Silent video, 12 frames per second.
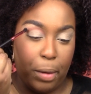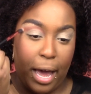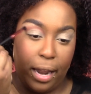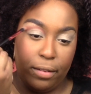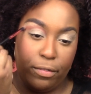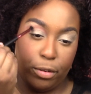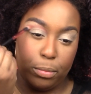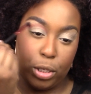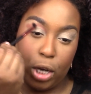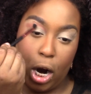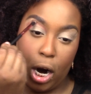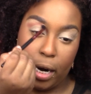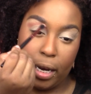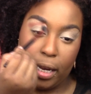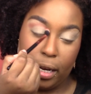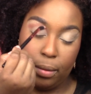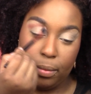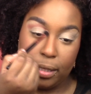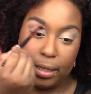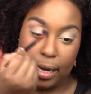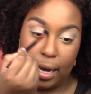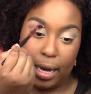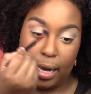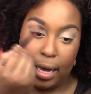palette from Target. It was
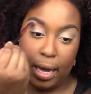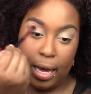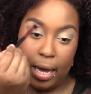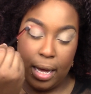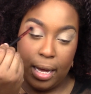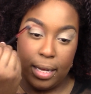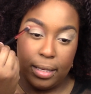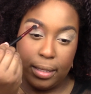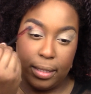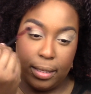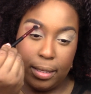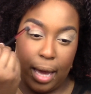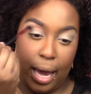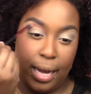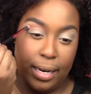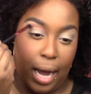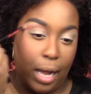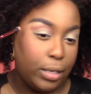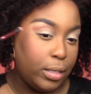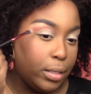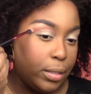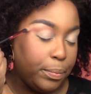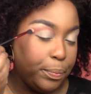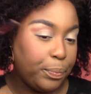like
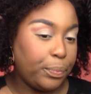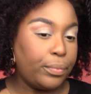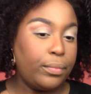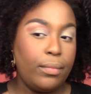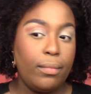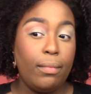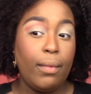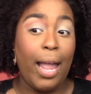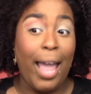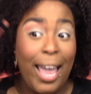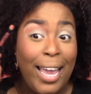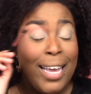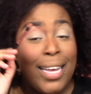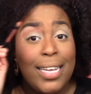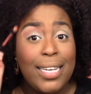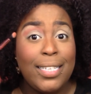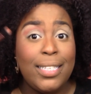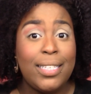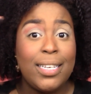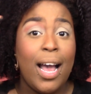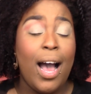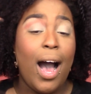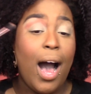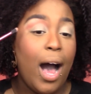$8. And
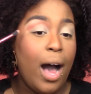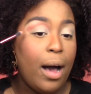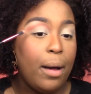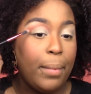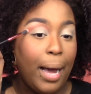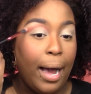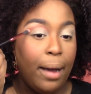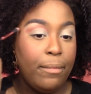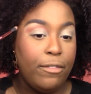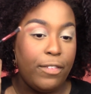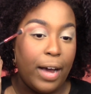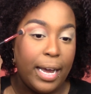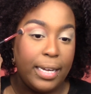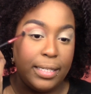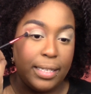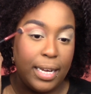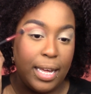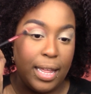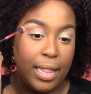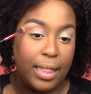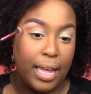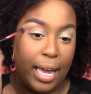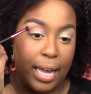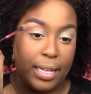I'm finding
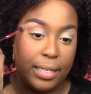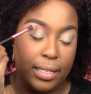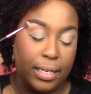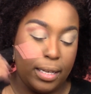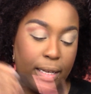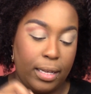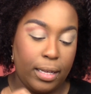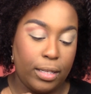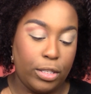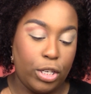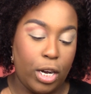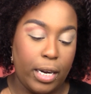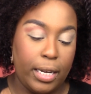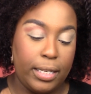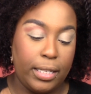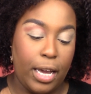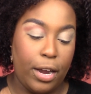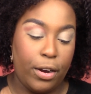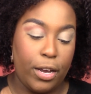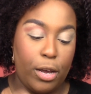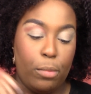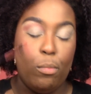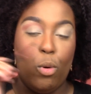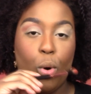that Target is
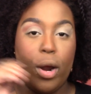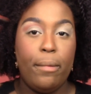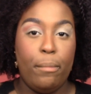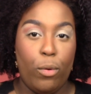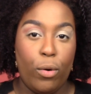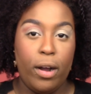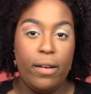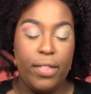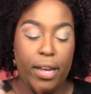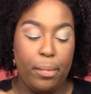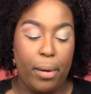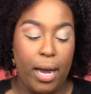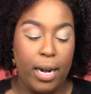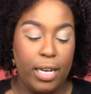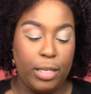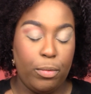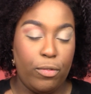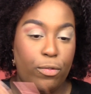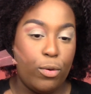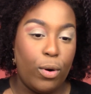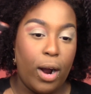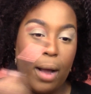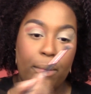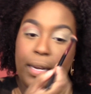carrying more and more of their products.
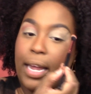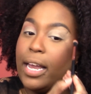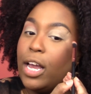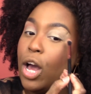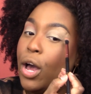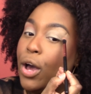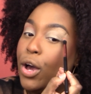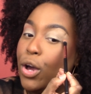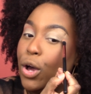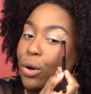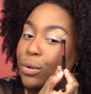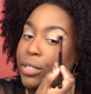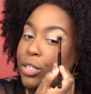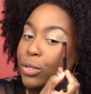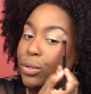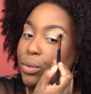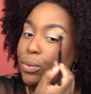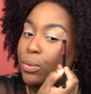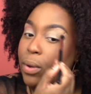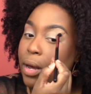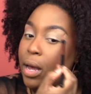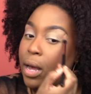Before, I would like go to